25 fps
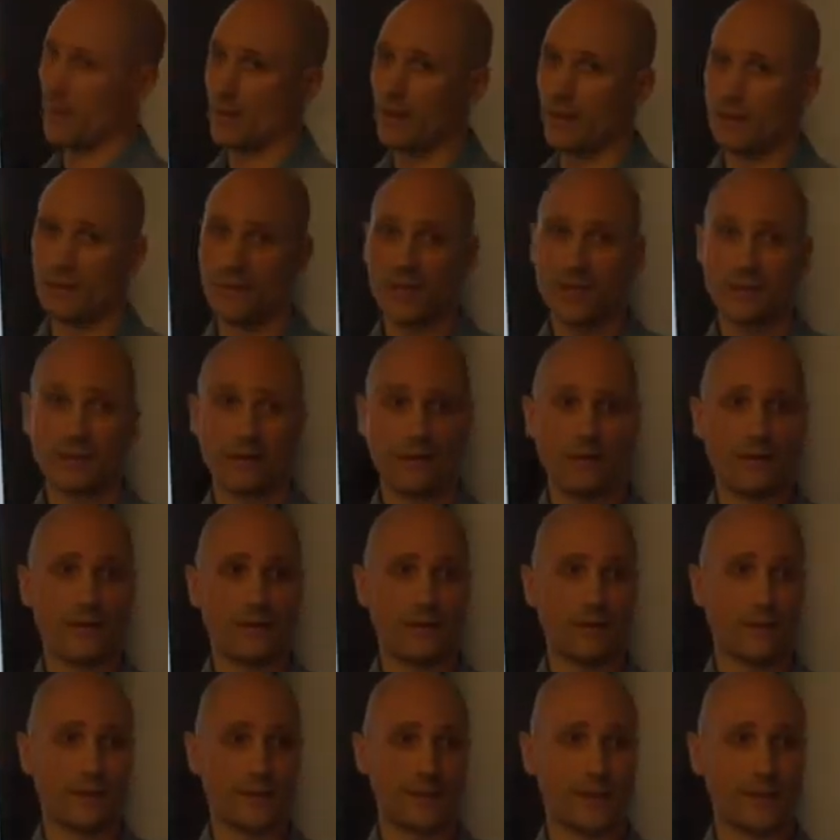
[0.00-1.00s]
in Bitcoin
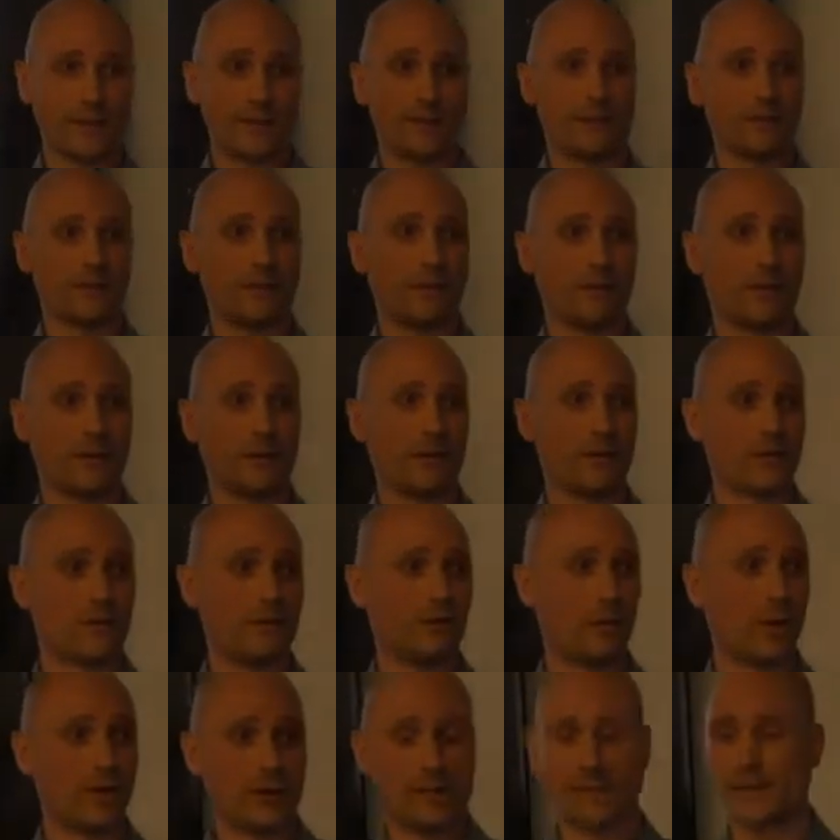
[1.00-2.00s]
the size of
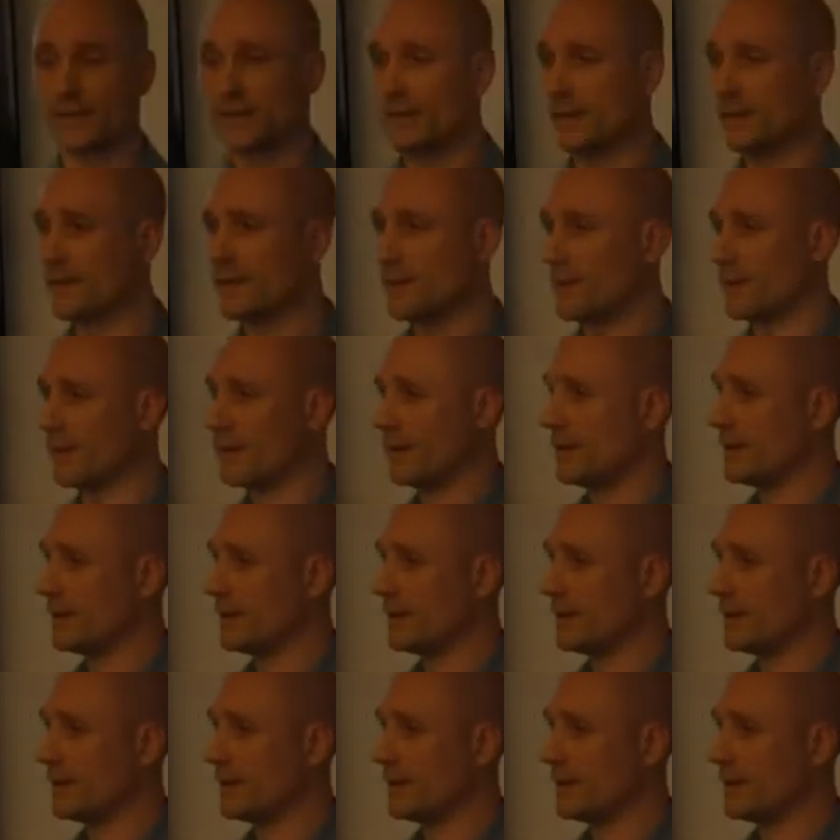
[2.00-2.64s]
the blocks is